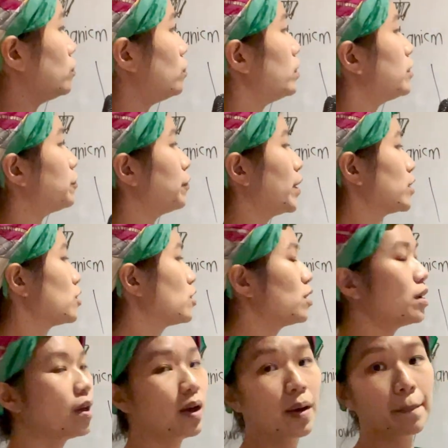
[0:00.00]
So that's fiat.
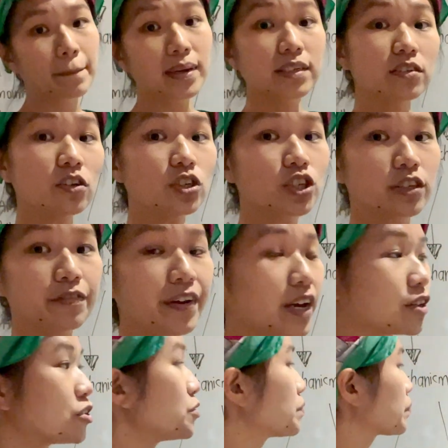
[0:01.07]
But it's not just
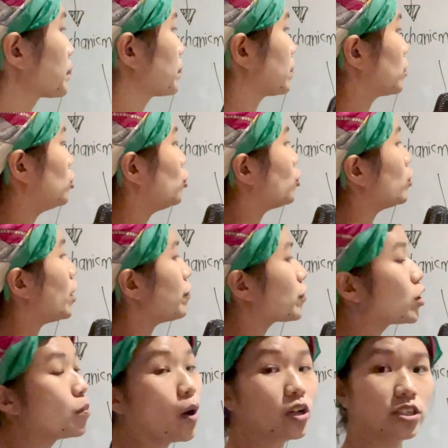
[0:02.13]
fiat. You could have
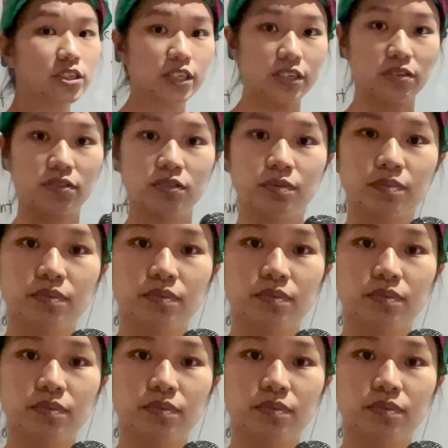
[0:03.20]
commodities.